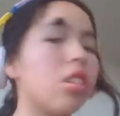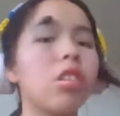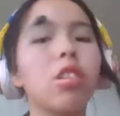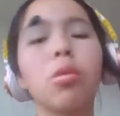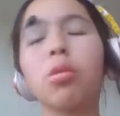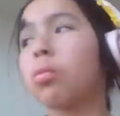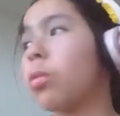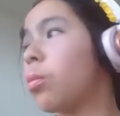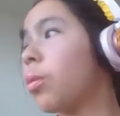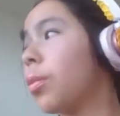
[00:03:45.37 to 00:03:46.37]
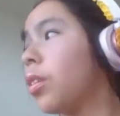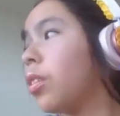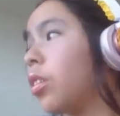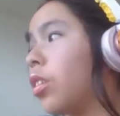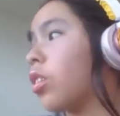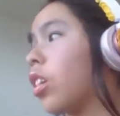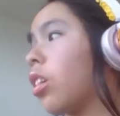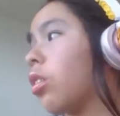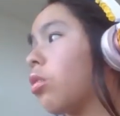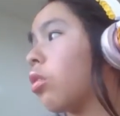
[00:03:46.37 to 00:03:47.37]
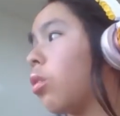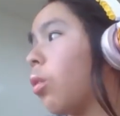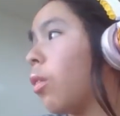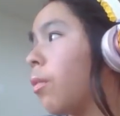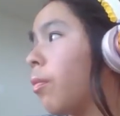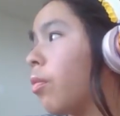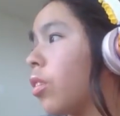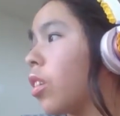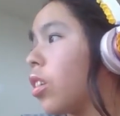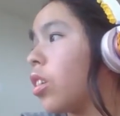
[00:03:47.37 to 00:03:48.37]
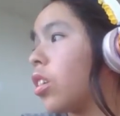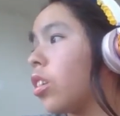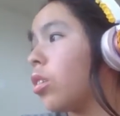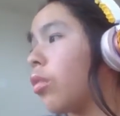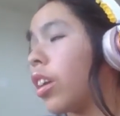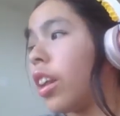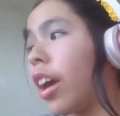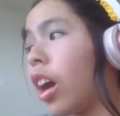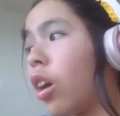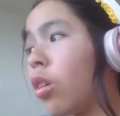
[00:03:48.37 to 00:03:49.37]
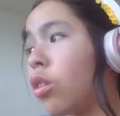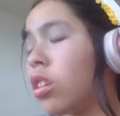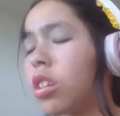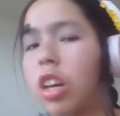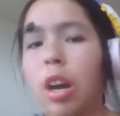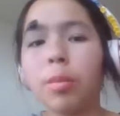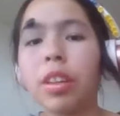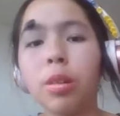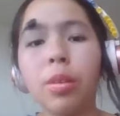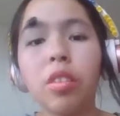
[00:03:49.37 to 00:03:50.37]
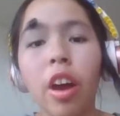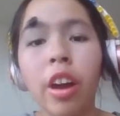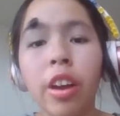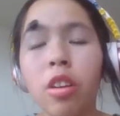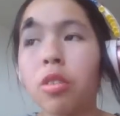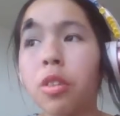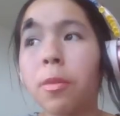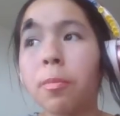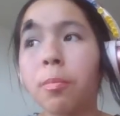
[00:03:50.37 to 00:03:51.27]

I thought that was. Okay, so right now I'm a little bit tired.